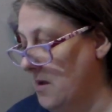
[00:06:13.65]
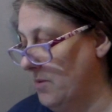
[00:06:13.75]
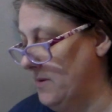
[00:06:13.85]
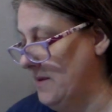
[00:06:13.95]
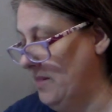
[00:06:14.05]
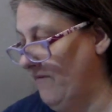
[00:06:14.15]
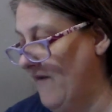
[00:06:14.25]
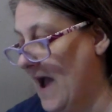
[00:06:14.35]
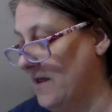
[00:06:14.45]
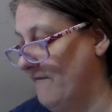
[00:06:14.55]
But just the
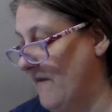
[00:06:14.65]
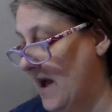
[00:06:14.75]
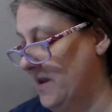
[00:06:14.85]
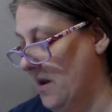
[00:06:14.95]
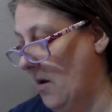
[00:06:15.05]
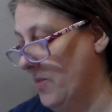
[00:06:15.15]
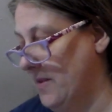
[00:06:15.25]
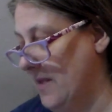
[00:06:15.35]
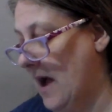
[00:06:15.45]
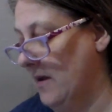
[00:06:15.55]
fact of finding all
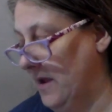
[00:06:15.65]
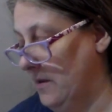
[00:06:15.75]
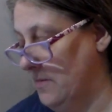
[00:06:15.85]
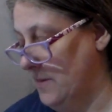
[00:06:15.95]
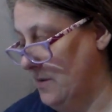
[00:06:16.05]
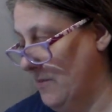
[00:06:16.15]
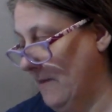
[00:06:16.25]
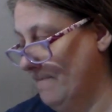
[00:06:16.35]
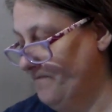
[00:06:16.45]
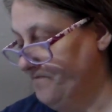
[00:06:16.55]
this out interests me.